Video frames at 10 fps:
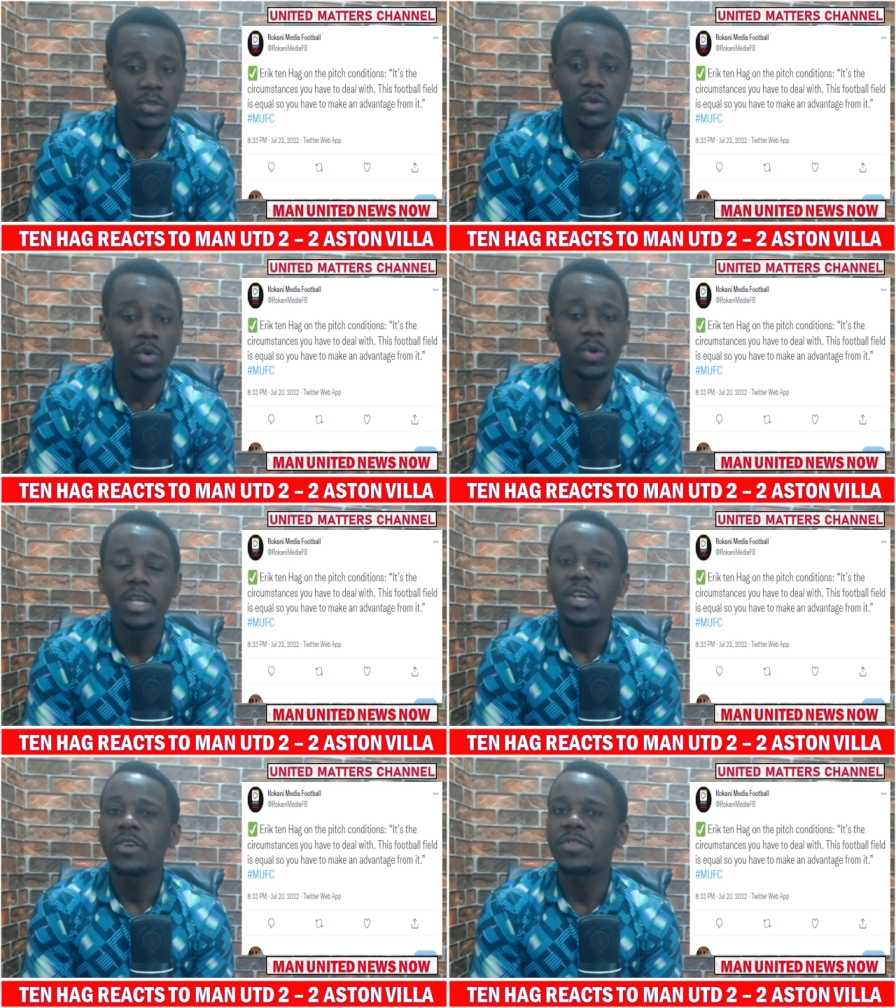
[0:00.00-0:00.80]
So
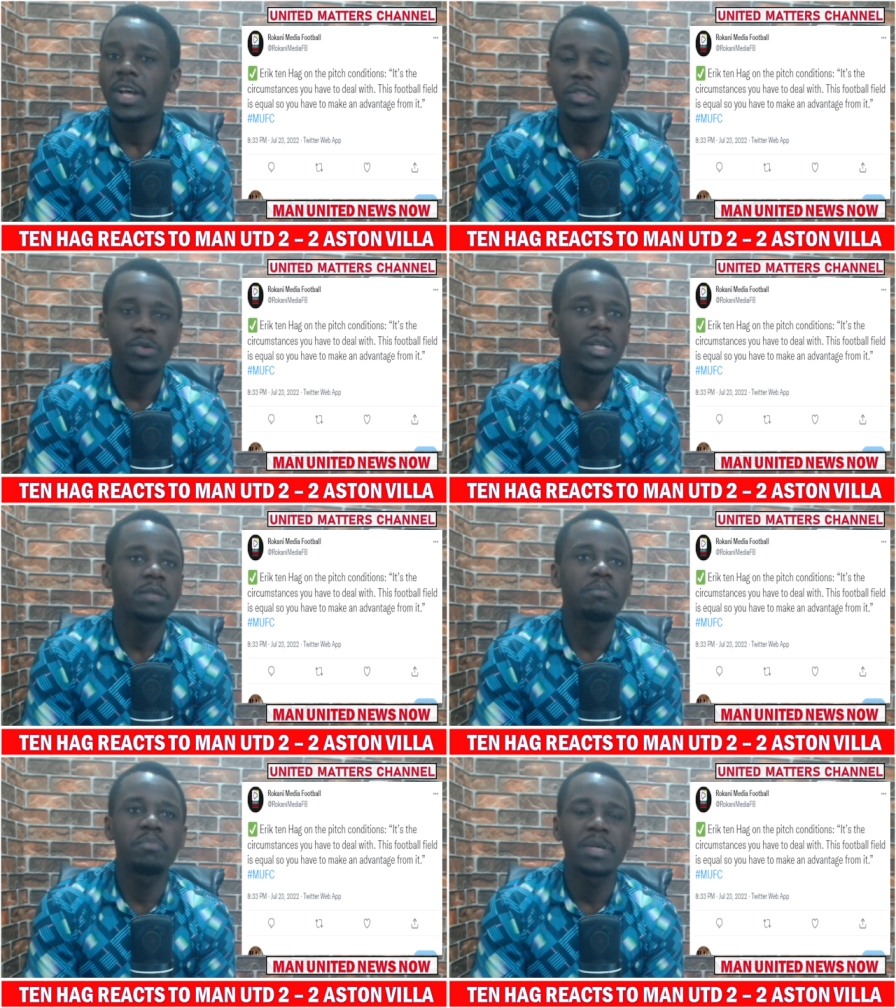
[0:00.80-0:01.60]
that
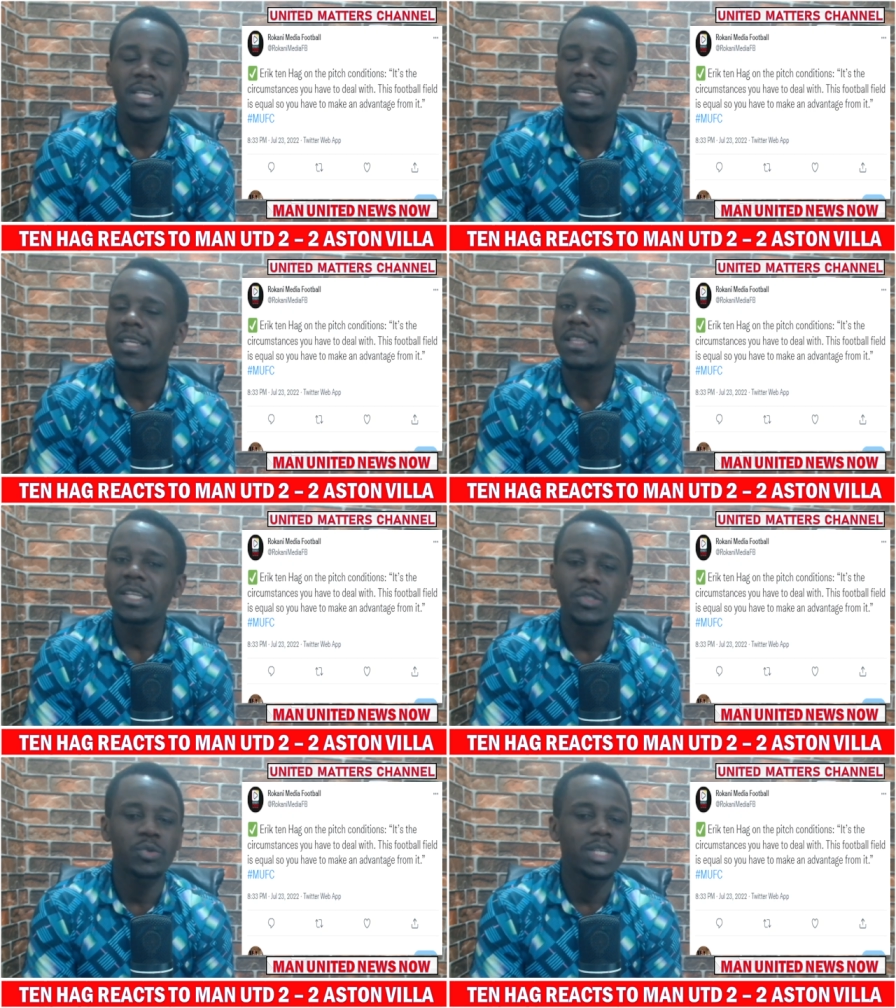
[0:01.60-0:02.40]
shouldn't
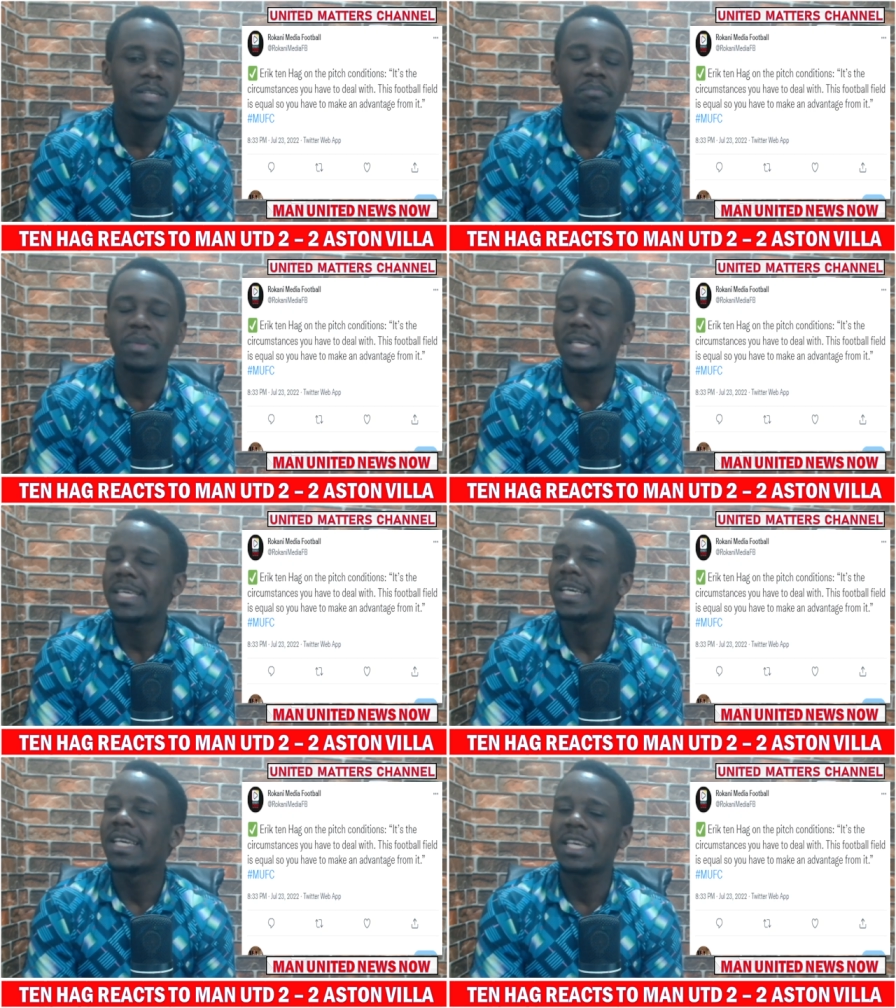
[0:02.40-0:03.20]

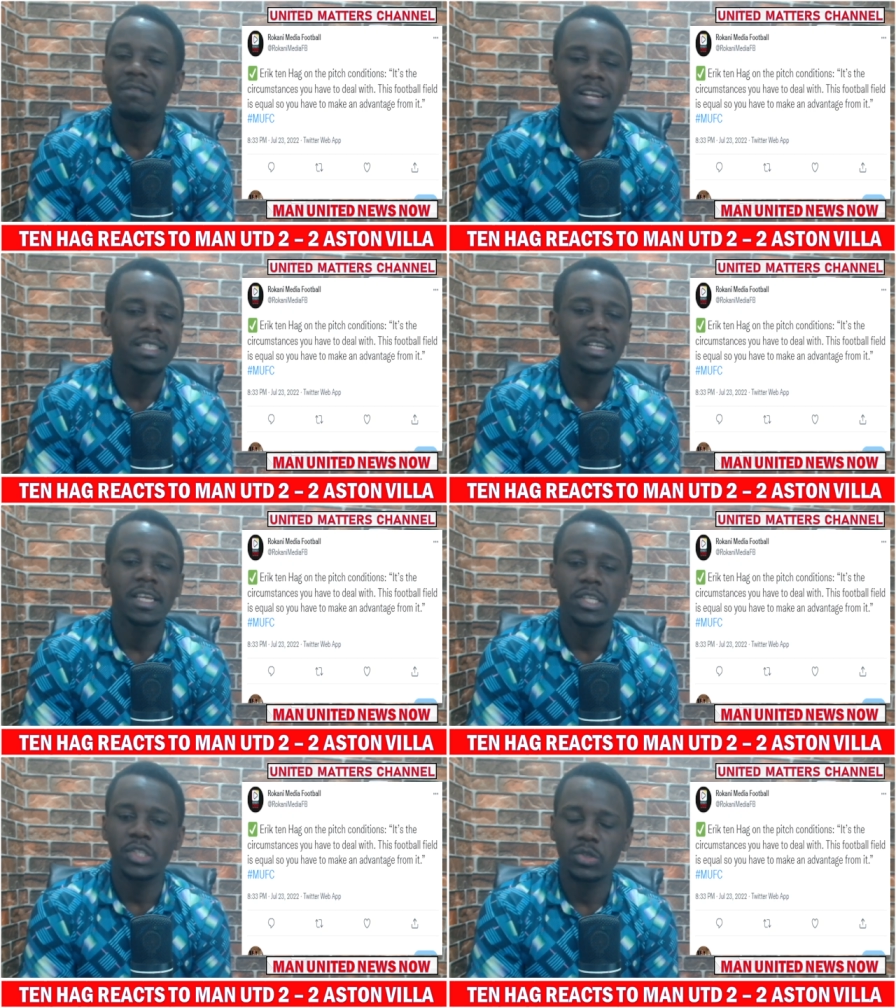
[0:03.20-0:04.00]
be given as an
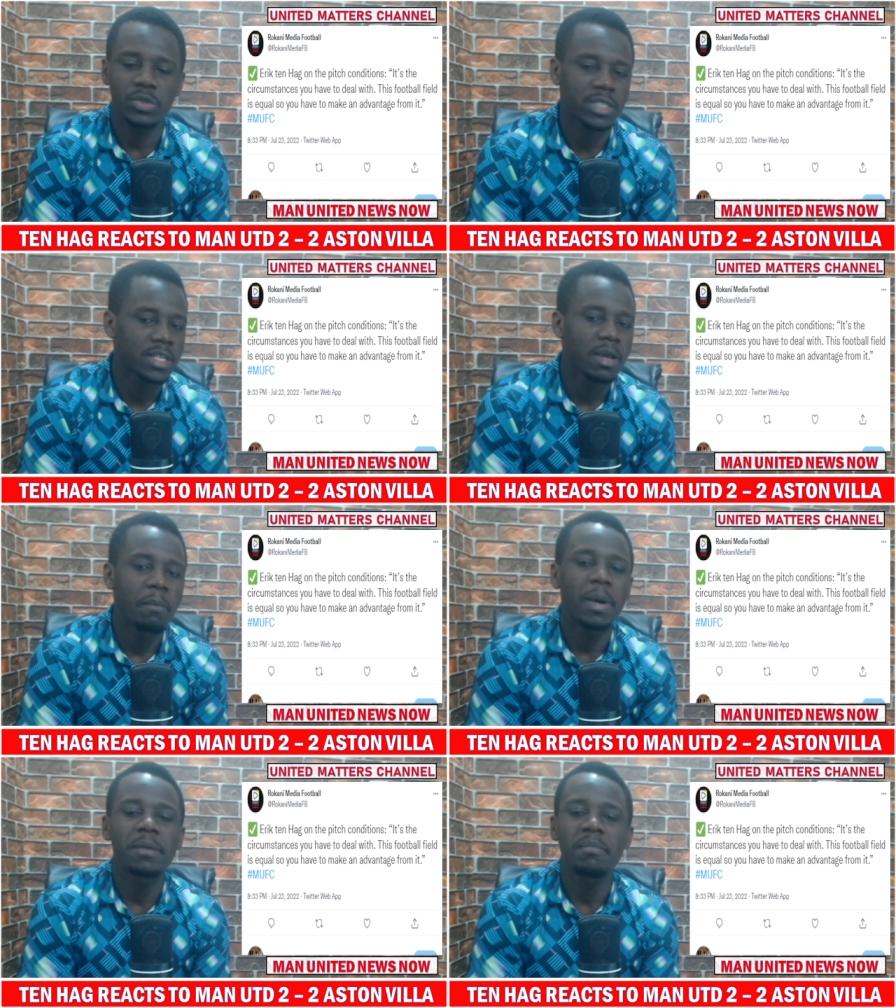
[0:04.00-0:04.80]
excuse
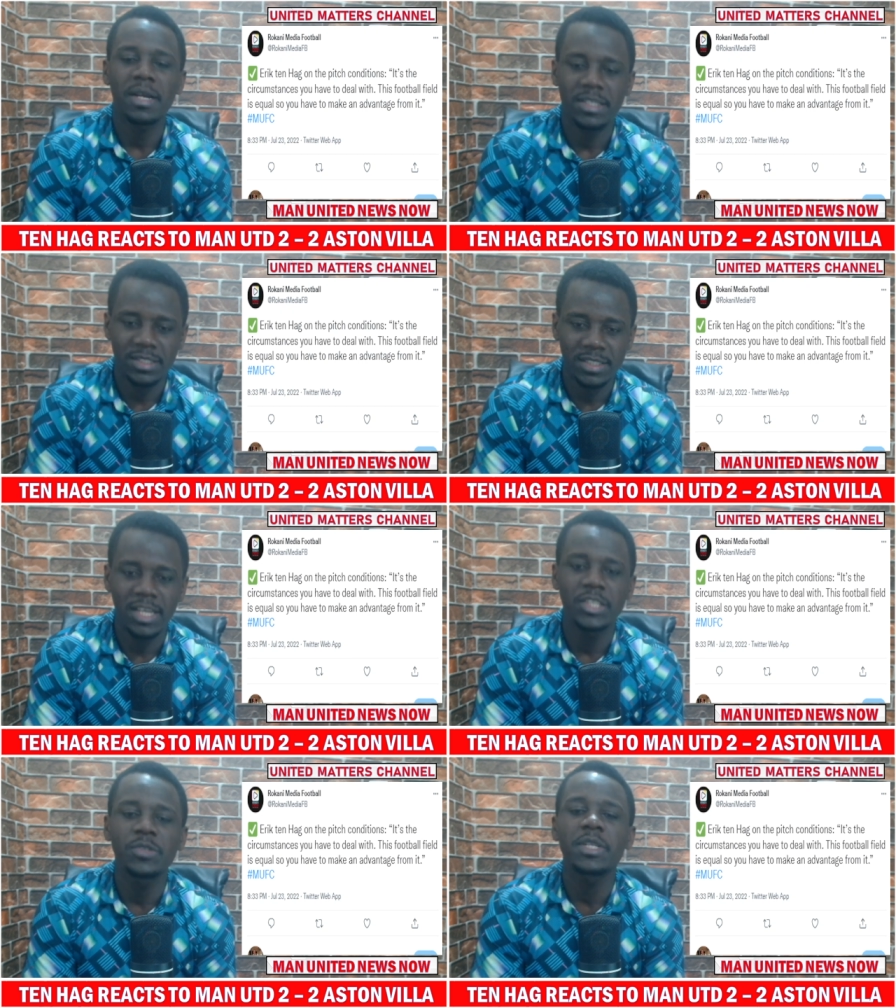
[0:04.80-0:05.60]
by
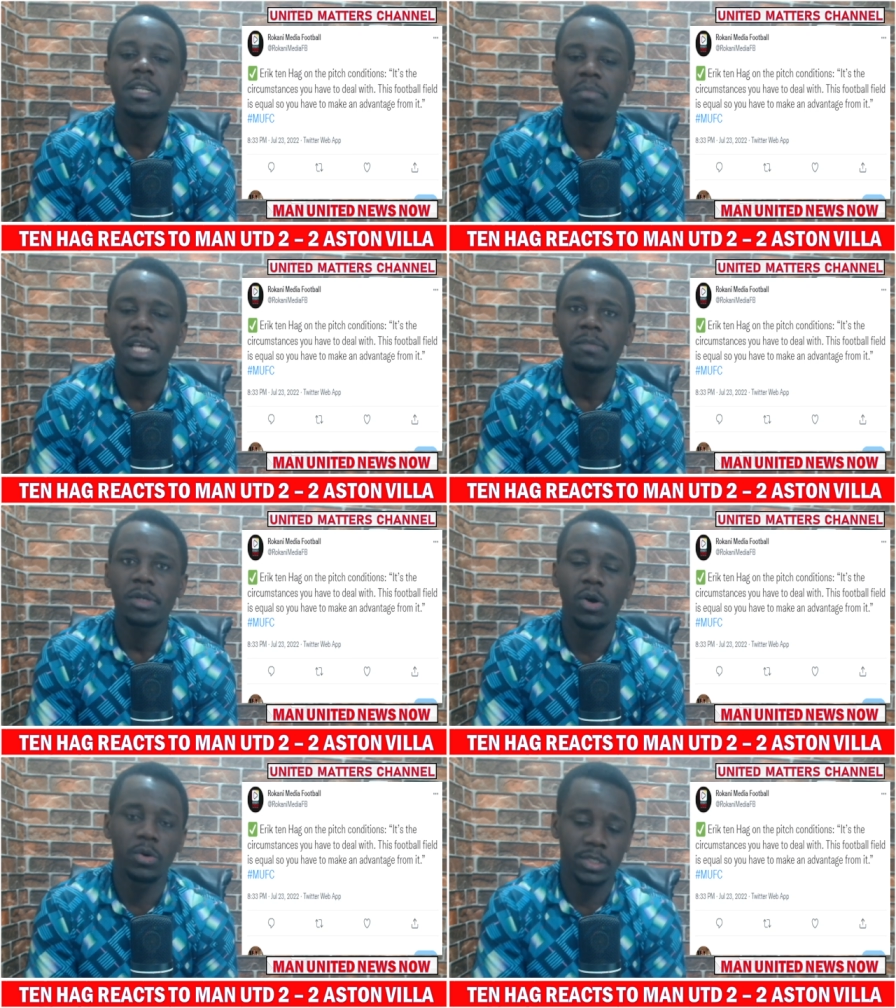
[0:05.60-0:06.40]
Manchester United players,
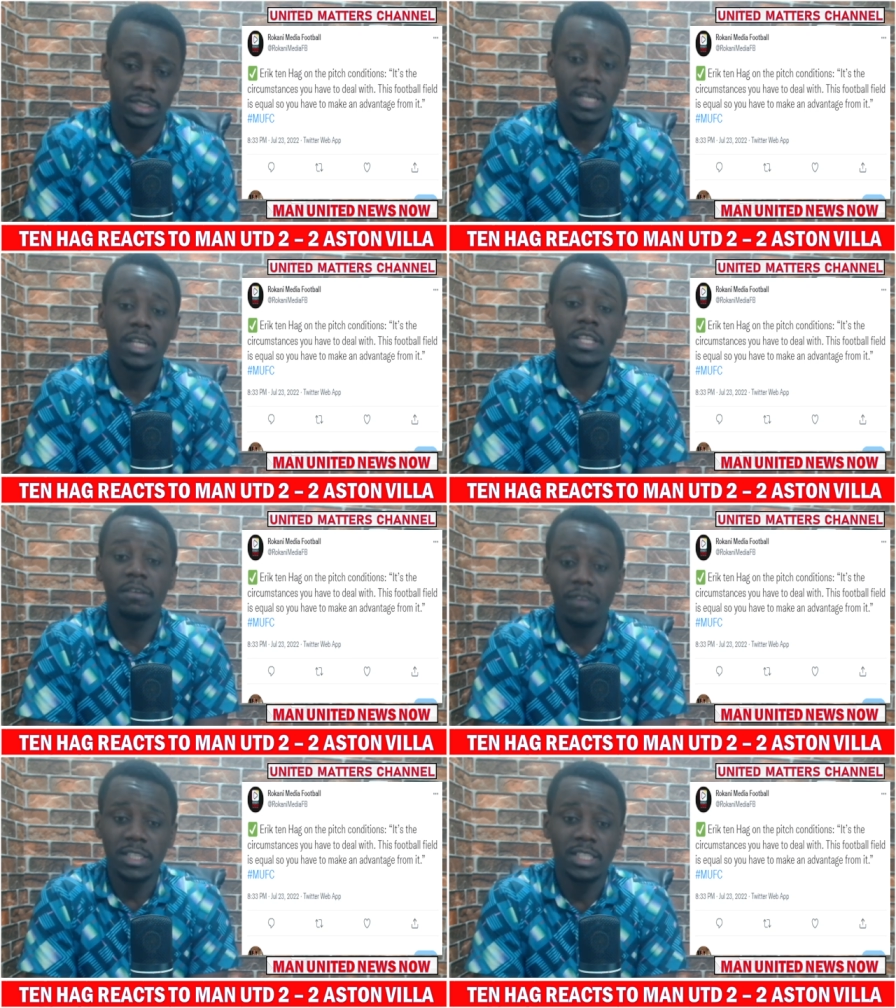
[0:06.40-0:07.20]
because in the
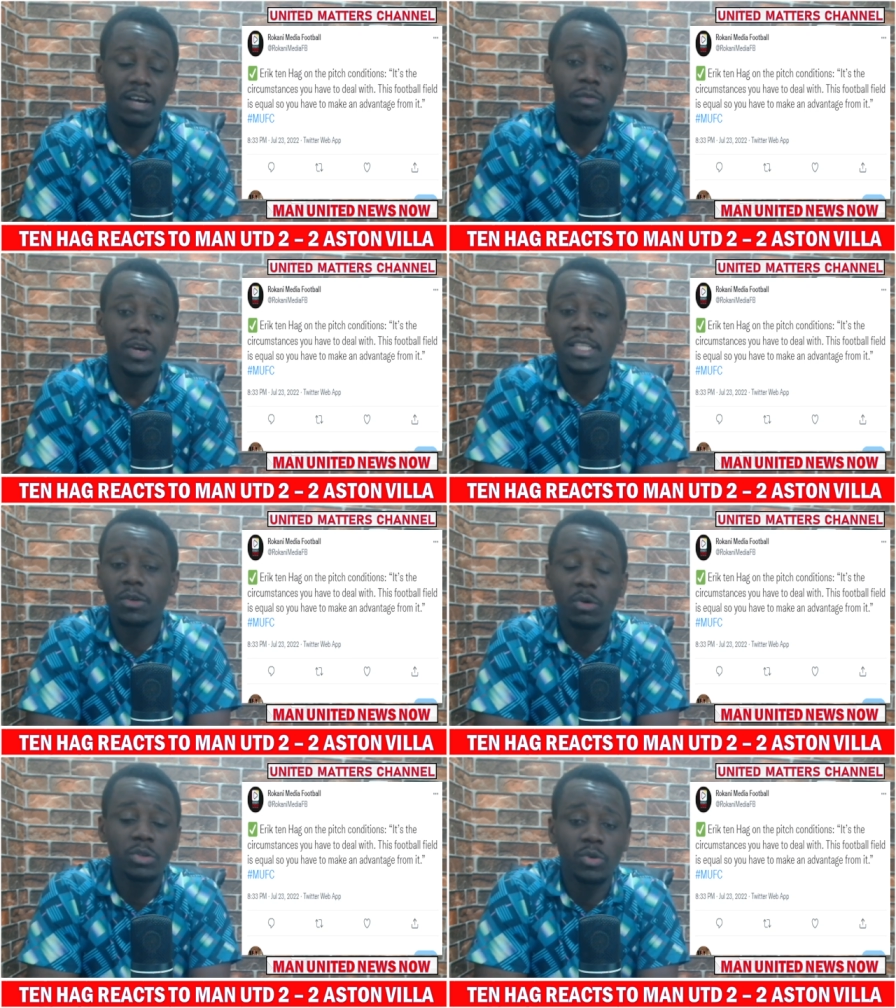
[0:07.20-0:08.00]
first half we had the
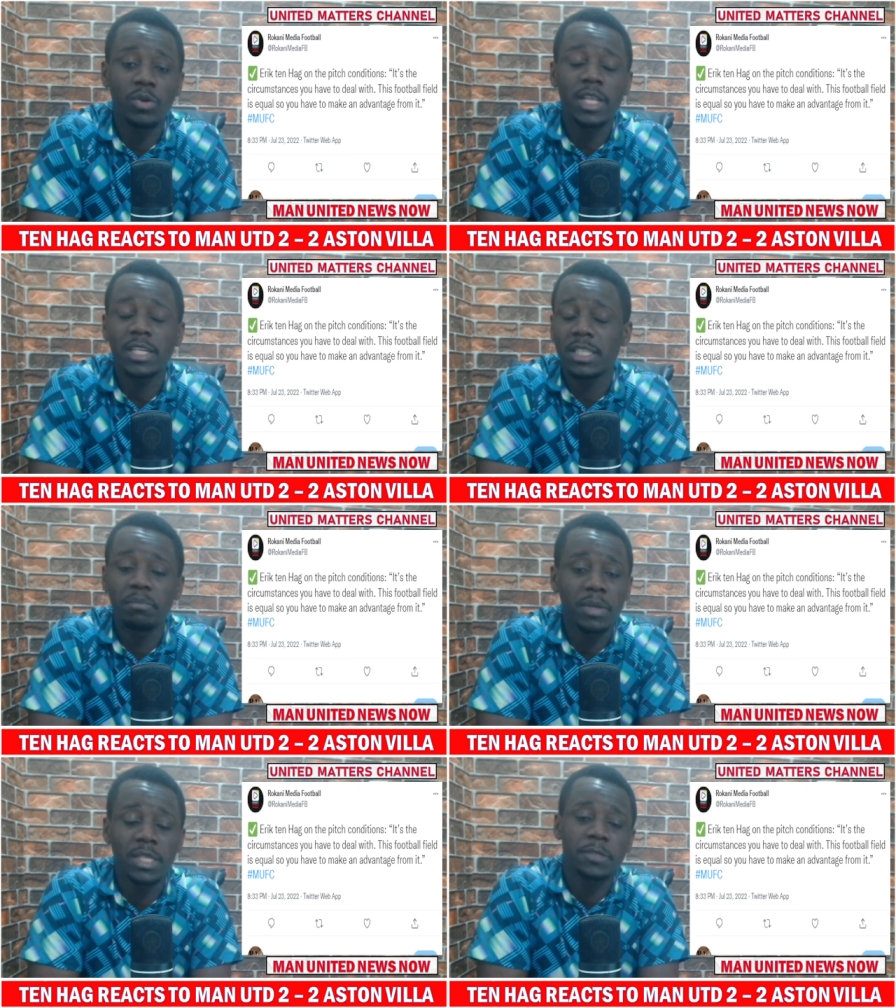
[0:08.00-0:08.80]
control on that
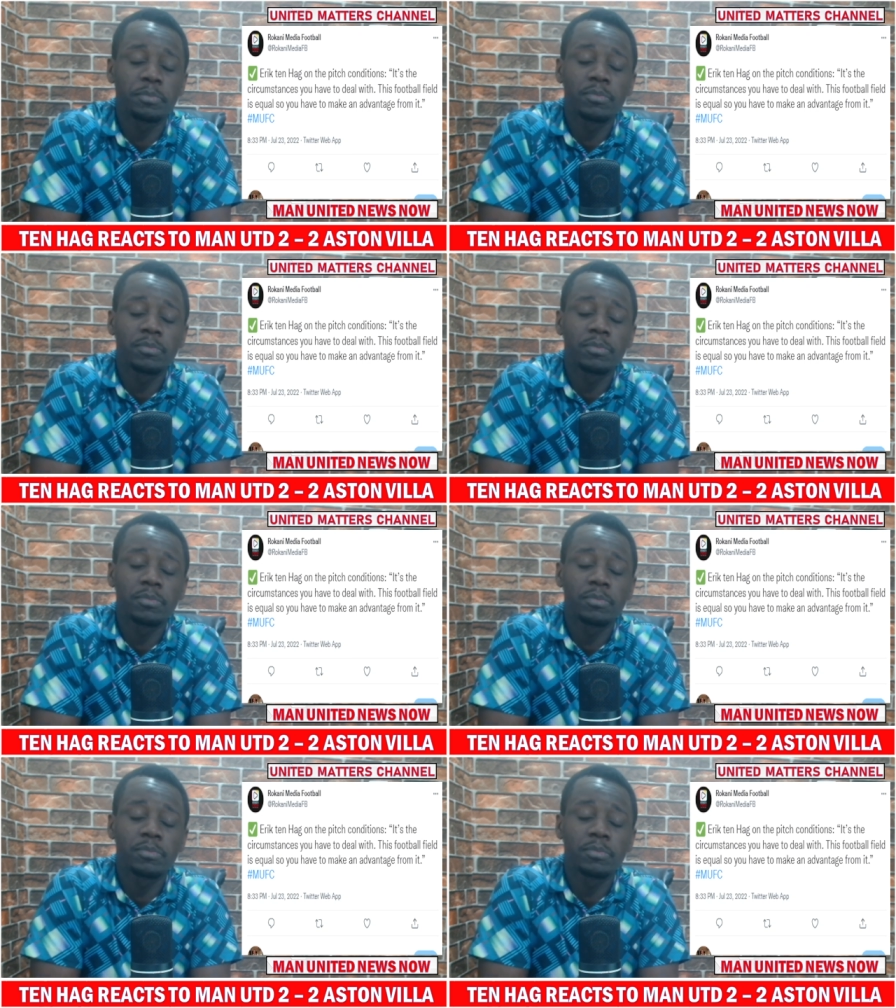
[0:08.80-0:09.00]
same pitch.